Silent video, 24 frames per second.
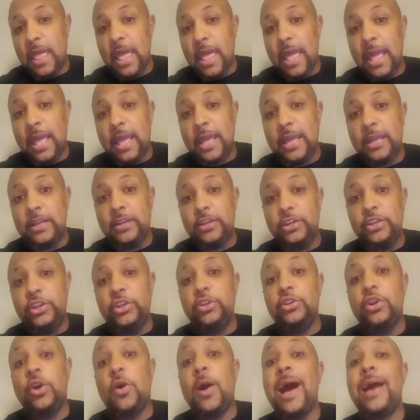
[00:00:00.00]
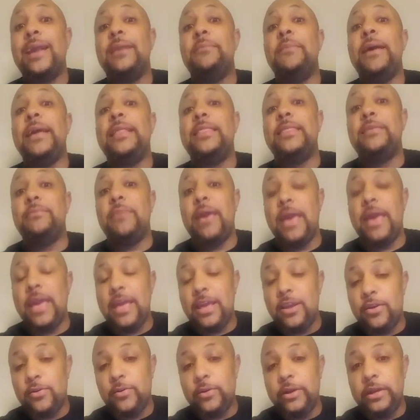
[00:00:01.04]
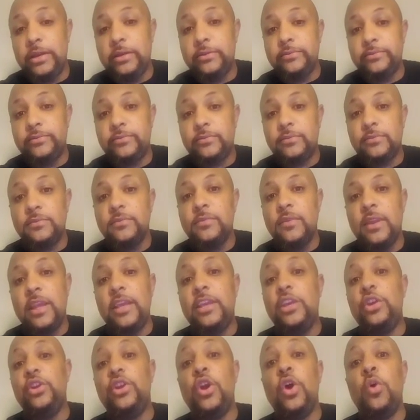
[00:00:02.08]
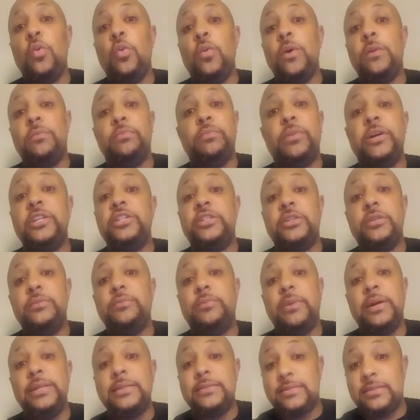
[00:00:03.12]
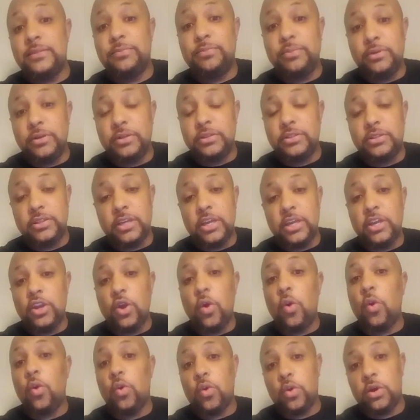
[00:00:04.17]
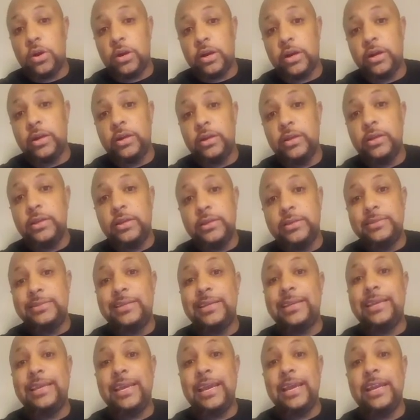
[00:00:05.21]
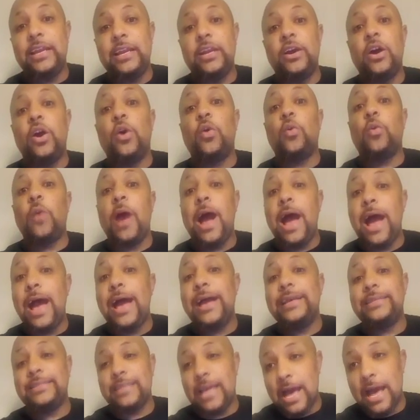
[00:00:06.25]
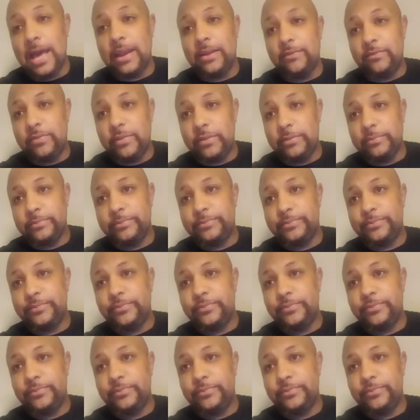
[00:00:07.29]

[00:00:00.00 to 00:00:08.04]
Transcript: And you know how to make them angry. And you know what buttons to push in order to get a rise out of them.